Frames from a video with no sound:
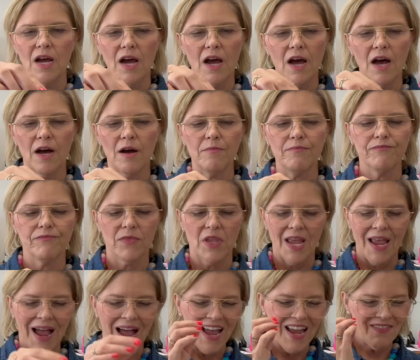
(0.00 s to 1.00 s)
I
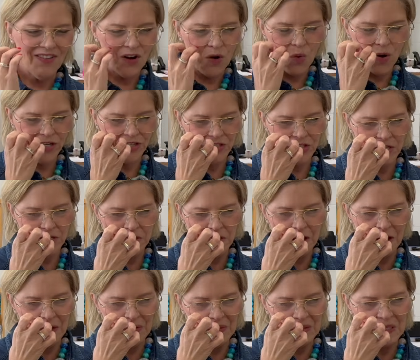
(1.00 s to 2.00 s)
have a question,
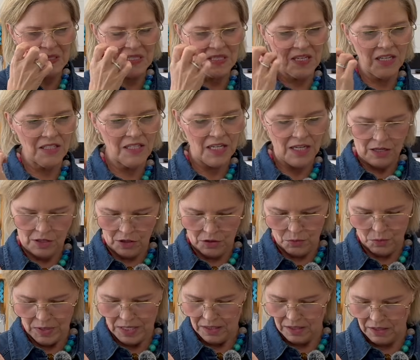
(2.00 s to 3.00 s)
though. This looks like a
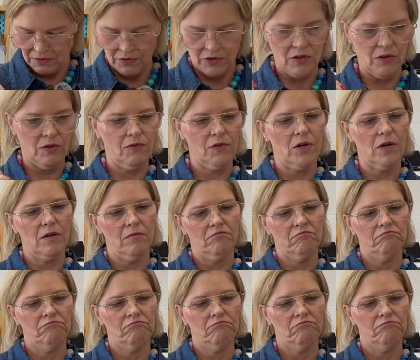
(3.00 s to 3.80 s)
3-leaf clover.